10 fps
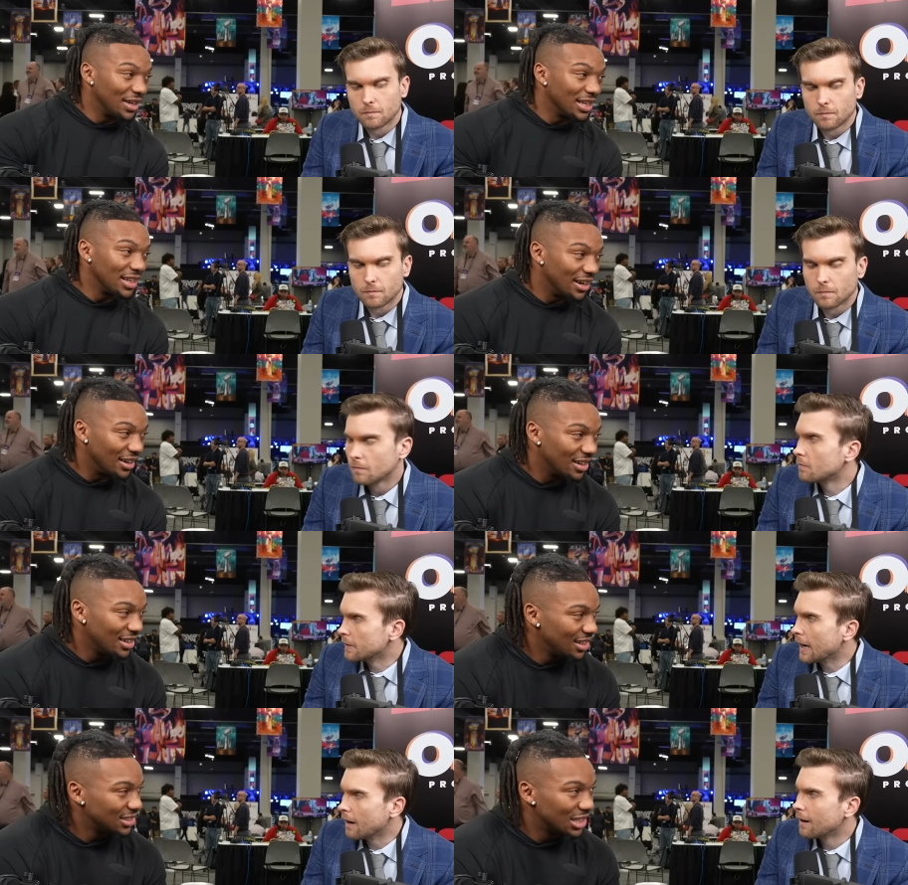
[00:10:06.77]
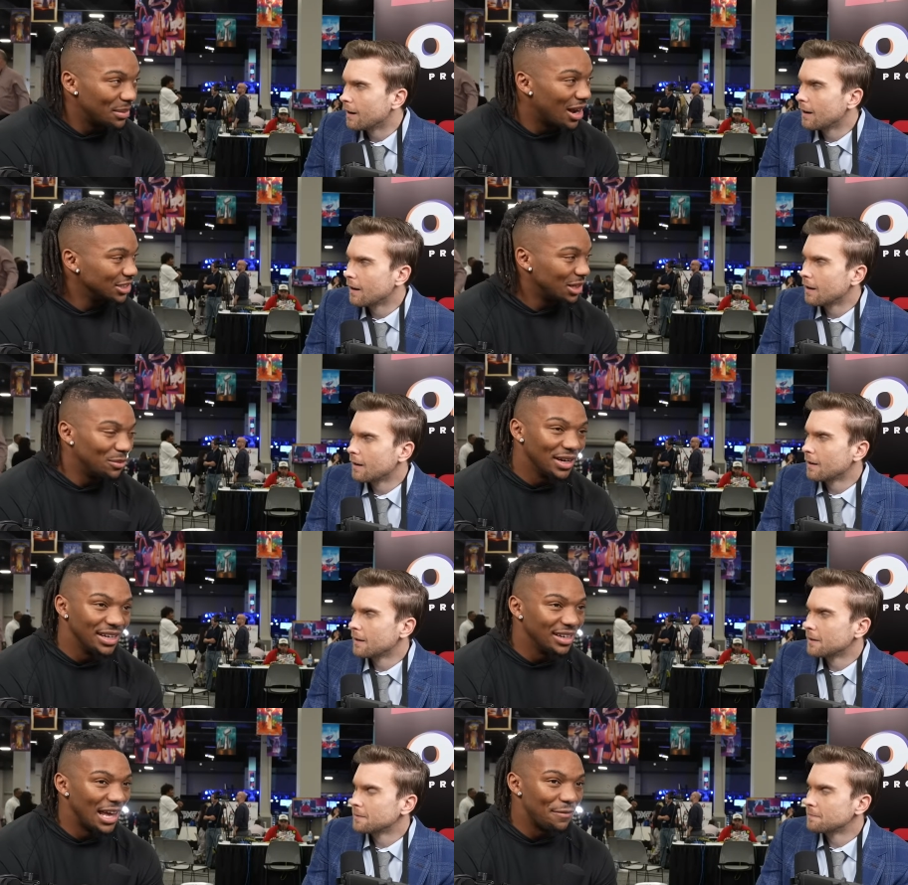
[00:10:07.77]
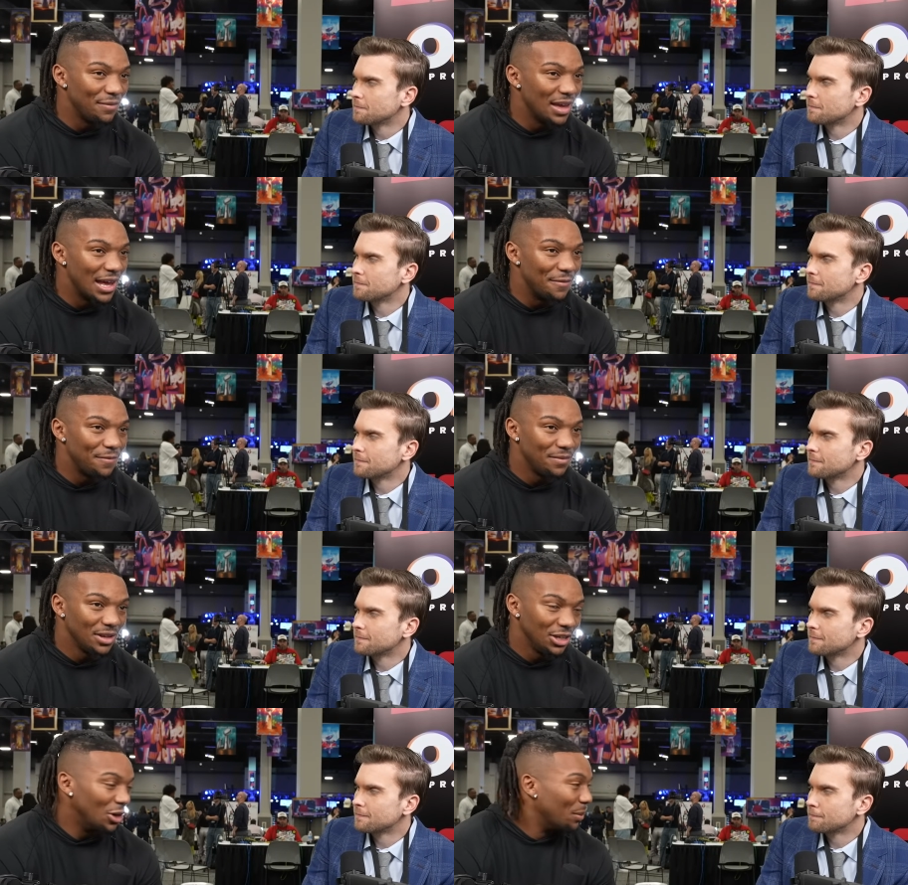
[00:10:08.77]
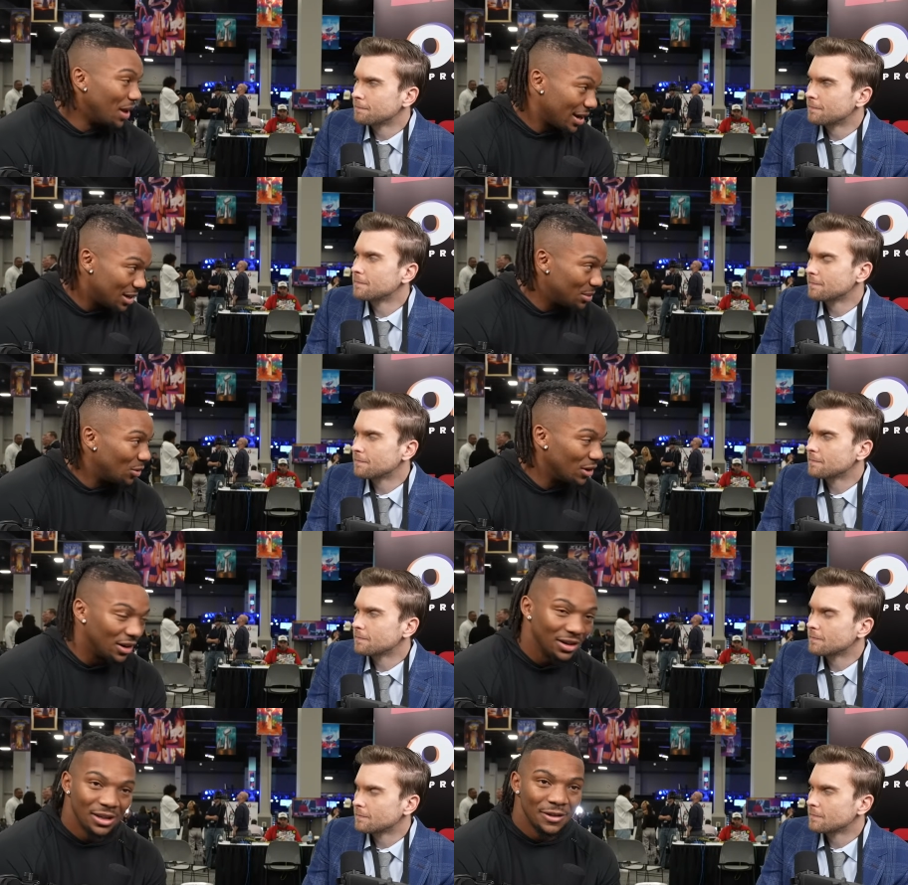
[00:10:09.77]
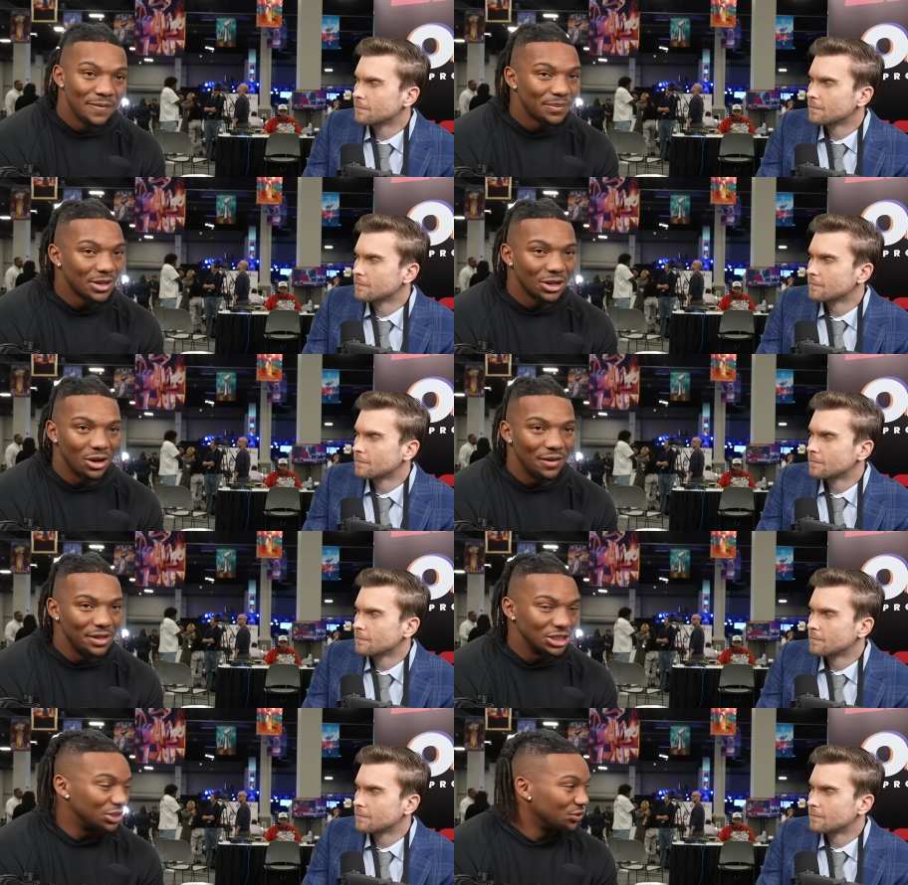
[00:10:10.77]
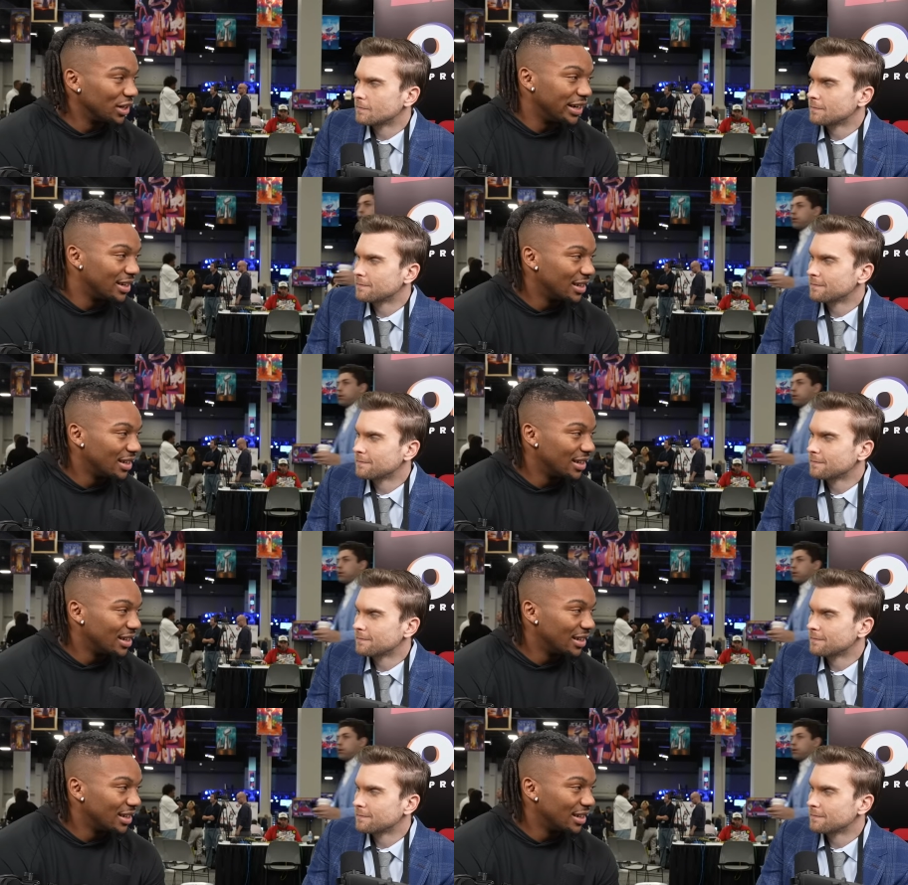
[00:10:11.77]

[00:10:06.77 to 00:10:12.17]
Speaker 1: get there somehow, some way, if you don't block him, or, you know, if he's just free.